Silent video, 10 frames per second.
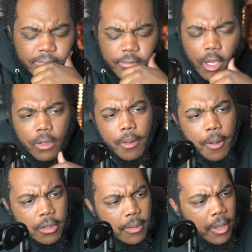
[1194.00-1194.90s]
Hold up,
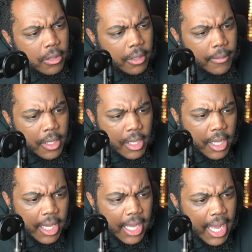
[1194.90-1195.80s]
hold up, hold up.
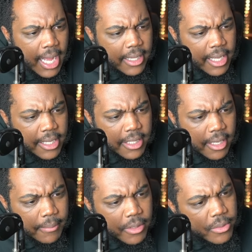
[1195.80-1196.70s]
You can hide things
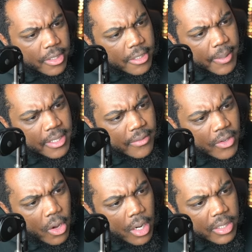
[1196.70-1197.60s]
in between the space of a
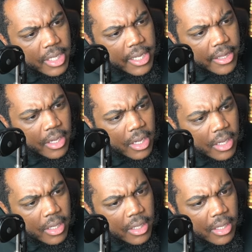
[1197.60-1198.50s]
card and another
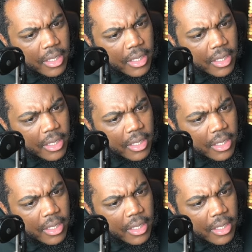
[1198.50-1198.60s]
card.